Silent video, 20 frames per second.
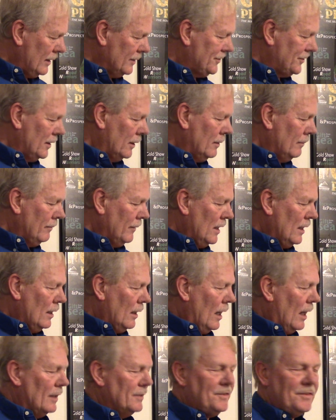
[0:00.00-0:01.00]
It's a
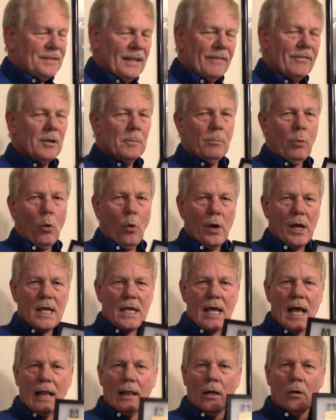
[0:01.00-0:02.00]

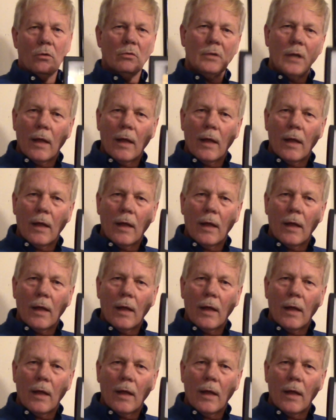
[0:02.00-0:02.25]
7-point yellow,